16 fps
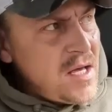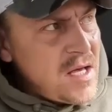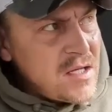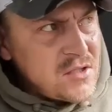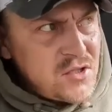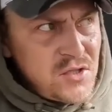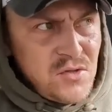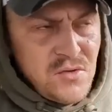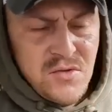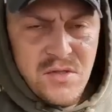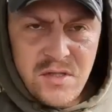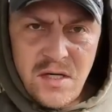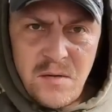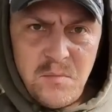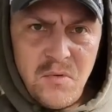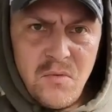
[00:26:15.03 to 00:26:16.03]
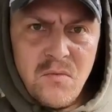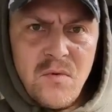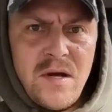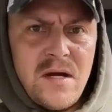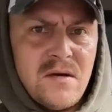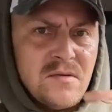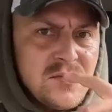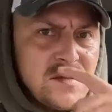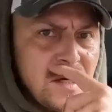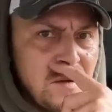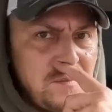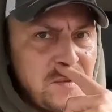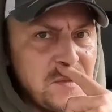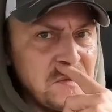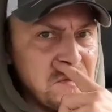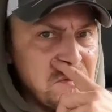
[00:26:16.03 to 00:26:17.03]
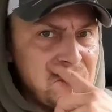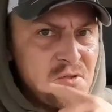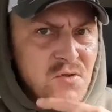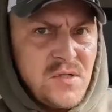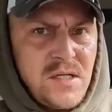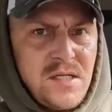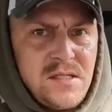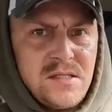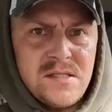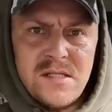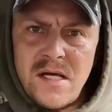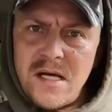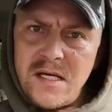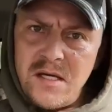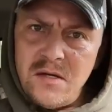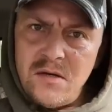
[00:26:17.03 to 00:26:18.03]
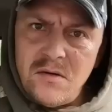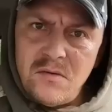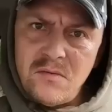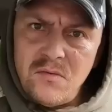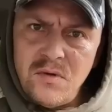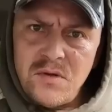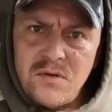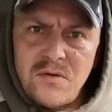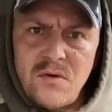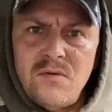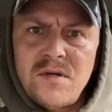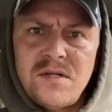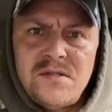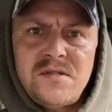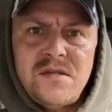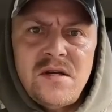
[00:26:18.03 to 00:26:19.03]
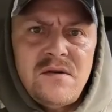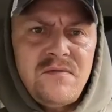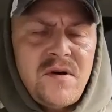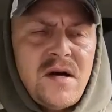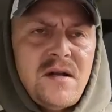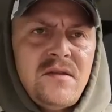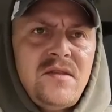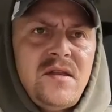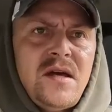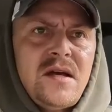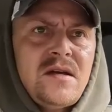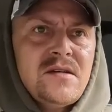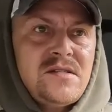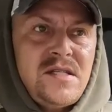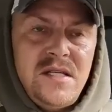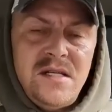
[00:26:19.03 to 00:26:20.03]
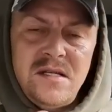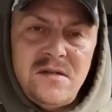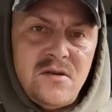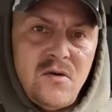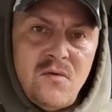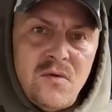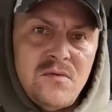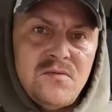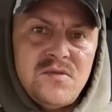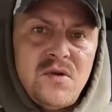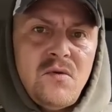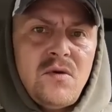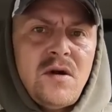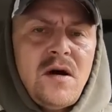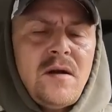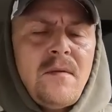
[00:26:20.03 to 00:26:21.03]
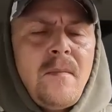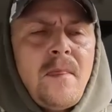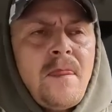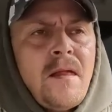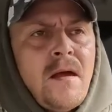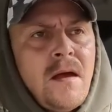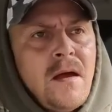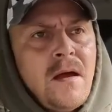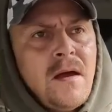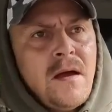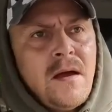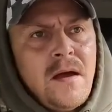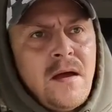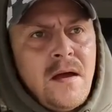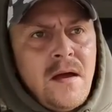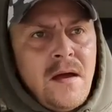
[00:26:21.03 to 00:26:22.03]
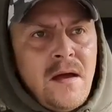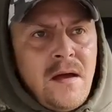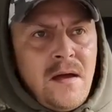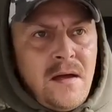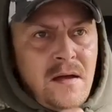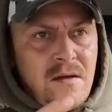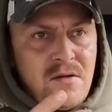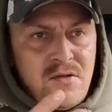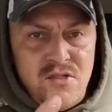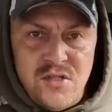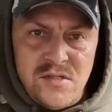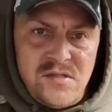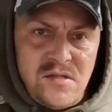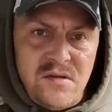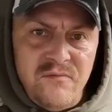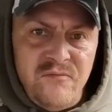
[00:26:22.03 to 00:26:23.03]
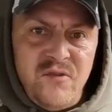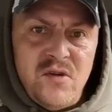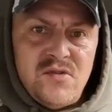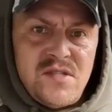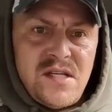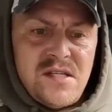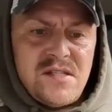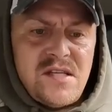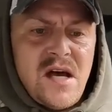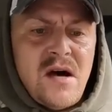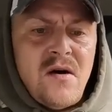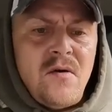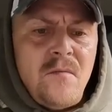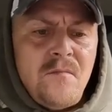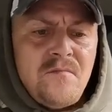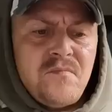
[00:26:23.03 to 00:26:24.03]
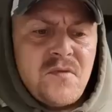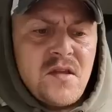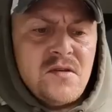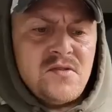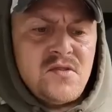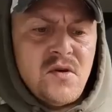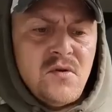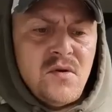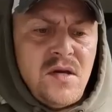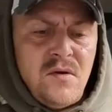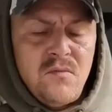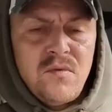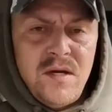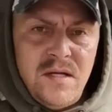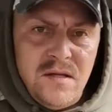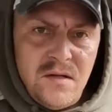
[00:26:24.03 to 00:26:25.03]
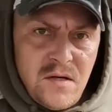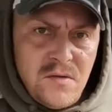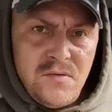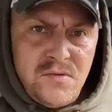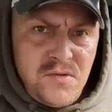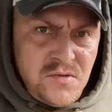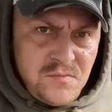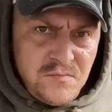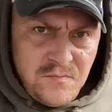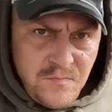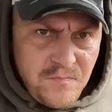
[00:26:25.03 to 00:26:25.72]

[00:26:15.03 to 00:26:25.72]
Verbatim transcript: and shoots a couple rounds up into the trees, like, you know, quit throwing stuff kind of thing, because he didn't know what was going on. Just confusing as hell. So he reloads